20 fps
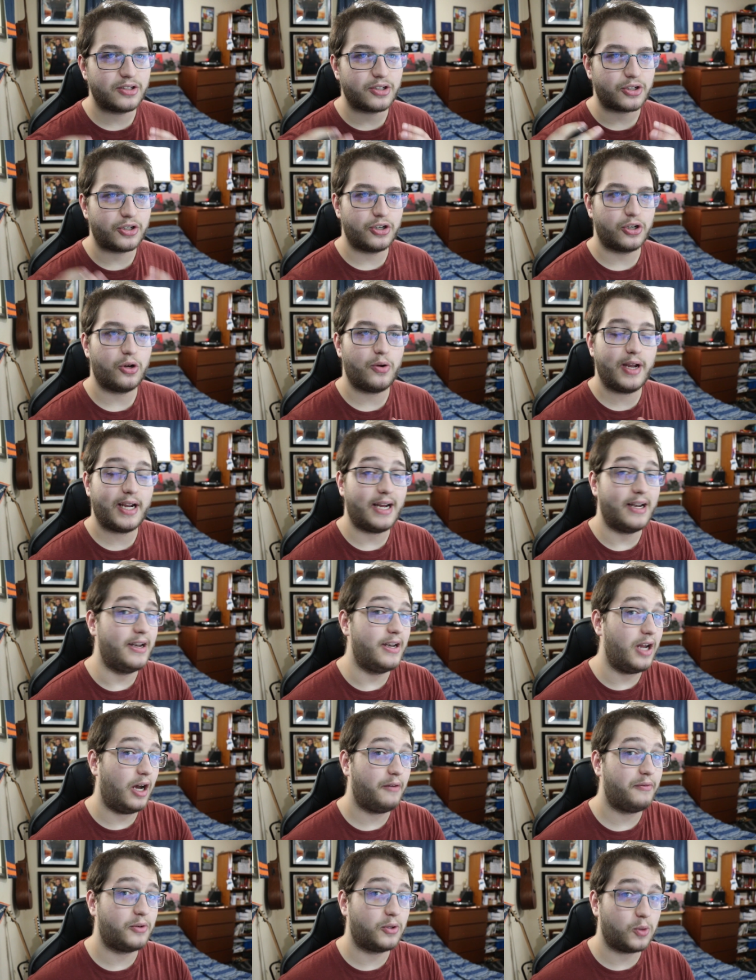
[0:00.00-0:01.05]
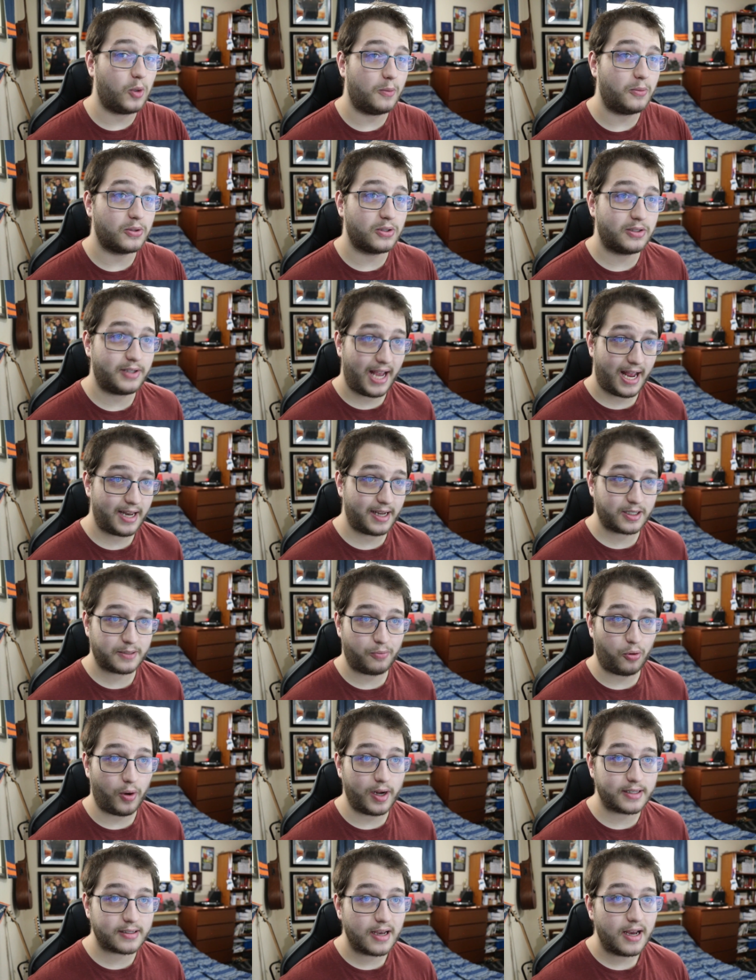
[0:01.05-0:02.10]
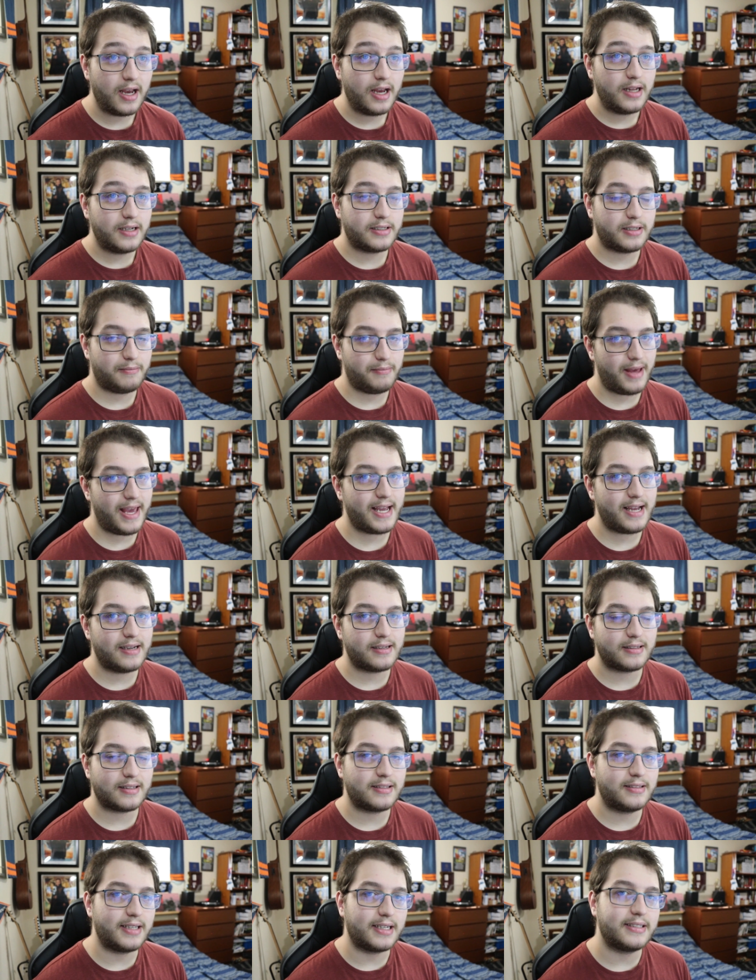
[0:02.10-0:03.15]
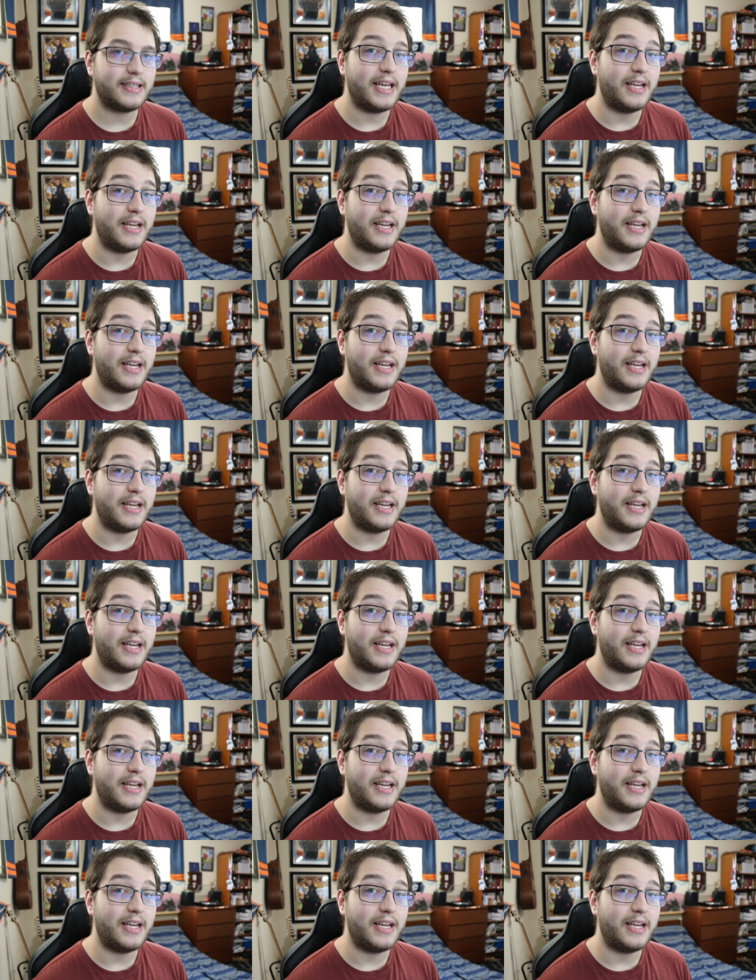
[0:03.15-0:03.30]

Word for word: securing enough global standings points to make it to the 6